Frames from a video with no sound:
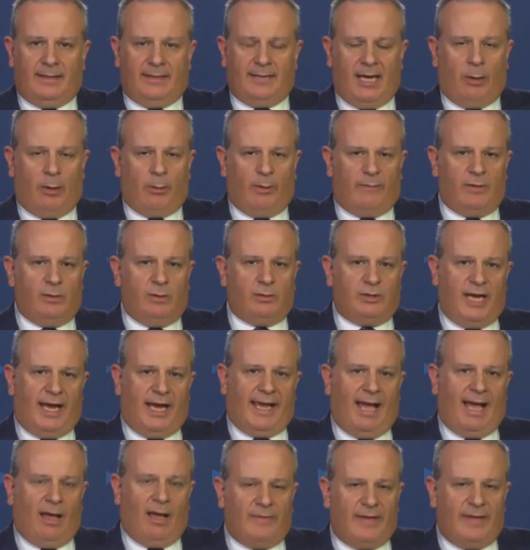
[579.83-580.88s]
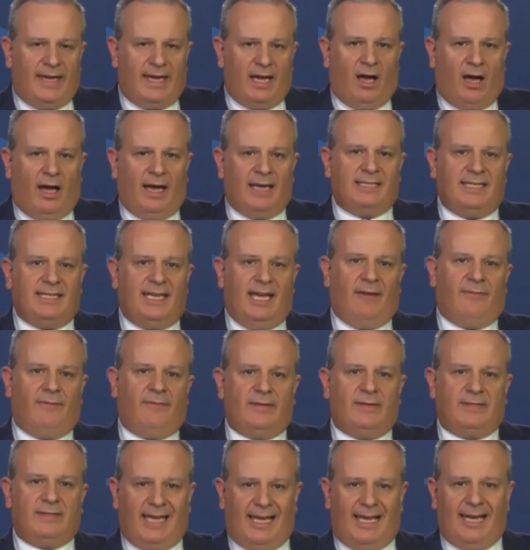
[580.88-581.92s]
Now, if you check out the
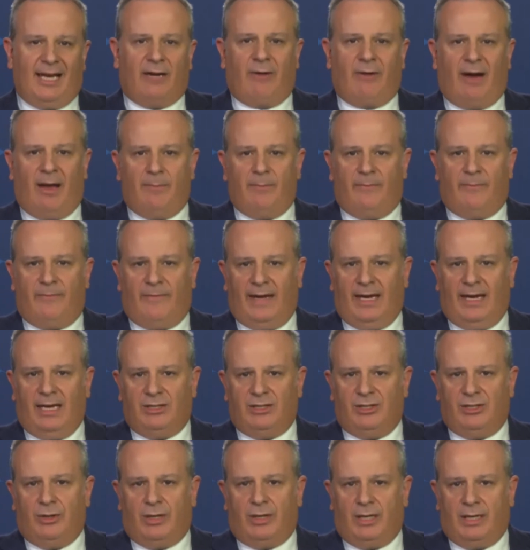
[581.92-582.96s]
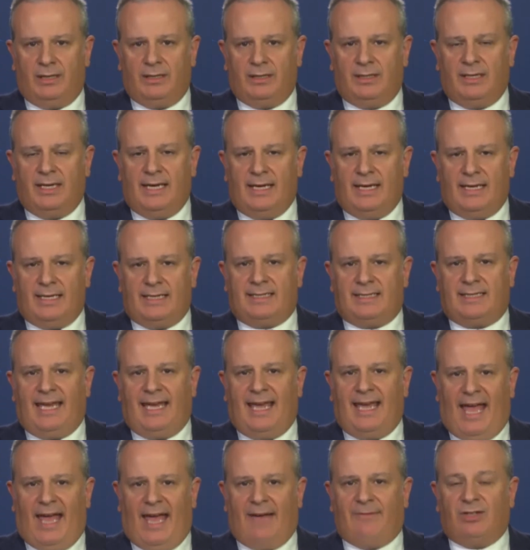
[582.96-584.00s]
IDF Telegram feed, you can
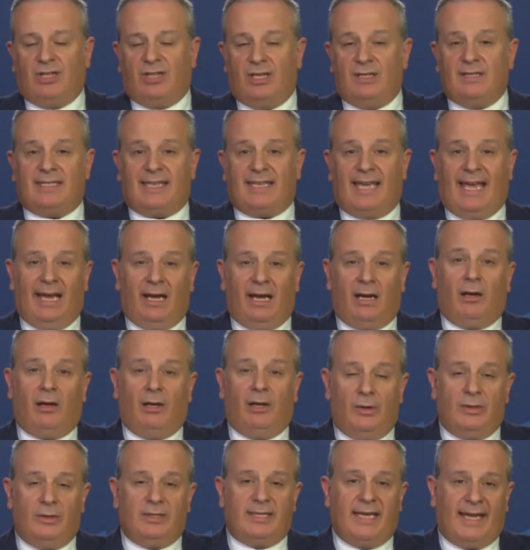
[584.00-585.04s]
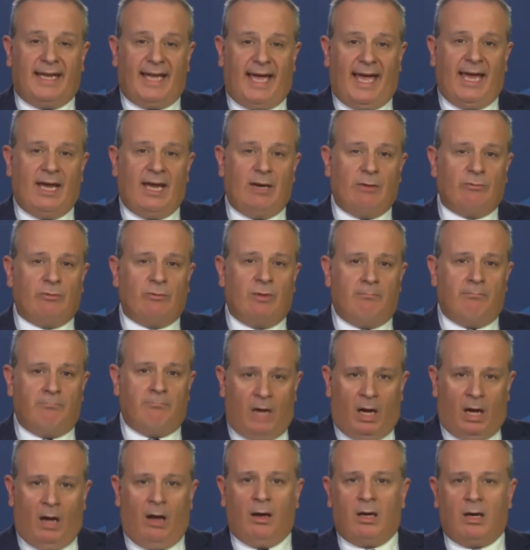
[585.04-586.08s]
see evidence, including a
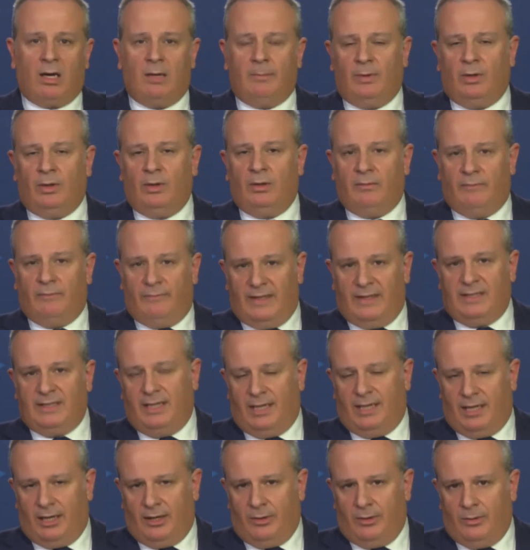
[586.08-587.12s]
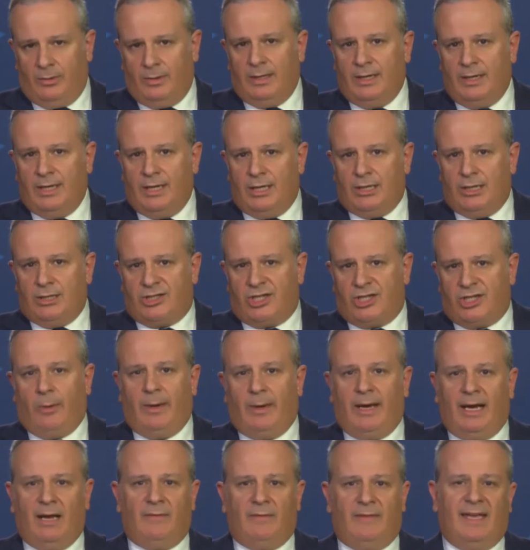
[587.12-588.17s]
remarkable video
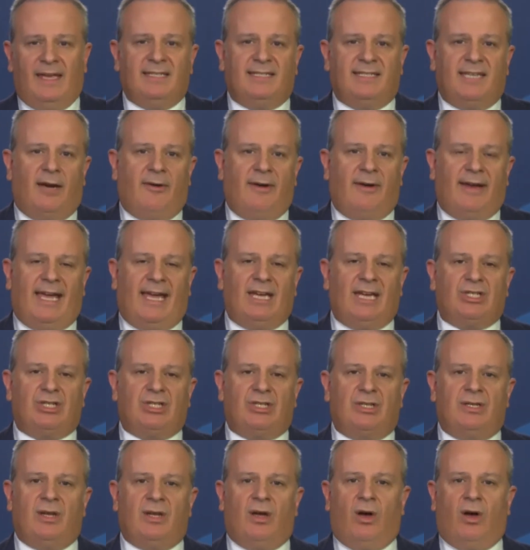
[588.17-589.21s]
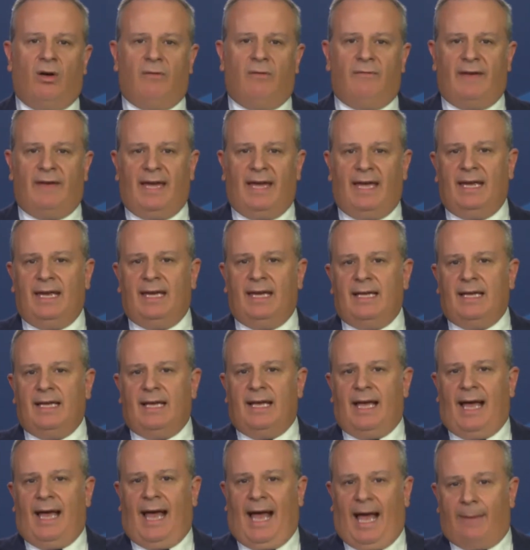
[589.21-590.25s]
showing the interrogation of an
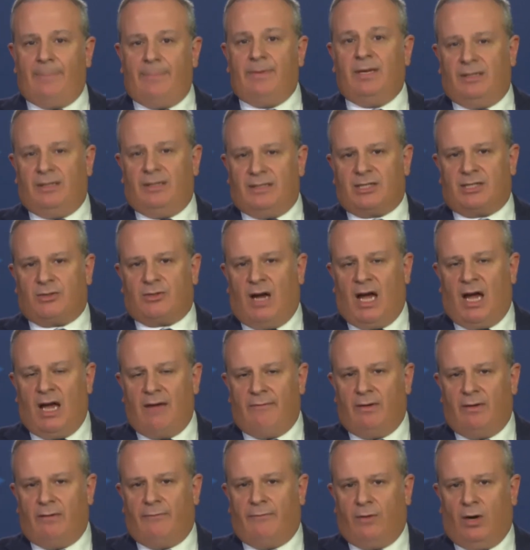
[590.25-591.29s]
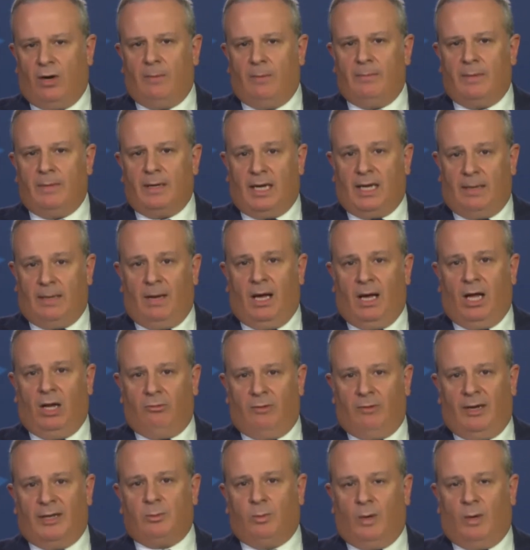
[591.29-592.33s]
ambulance driver from Kamal
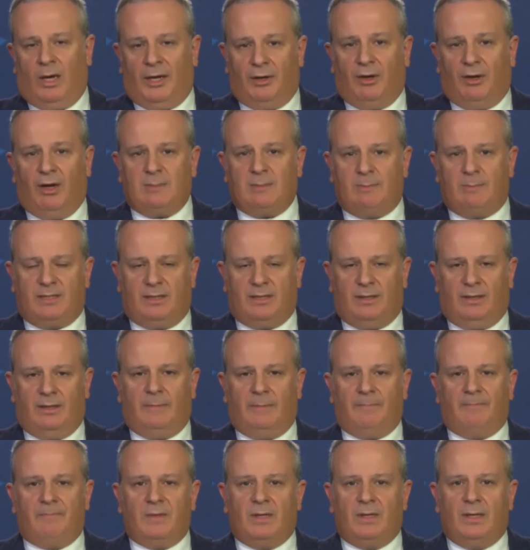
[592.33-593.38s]
Radwan Hospital,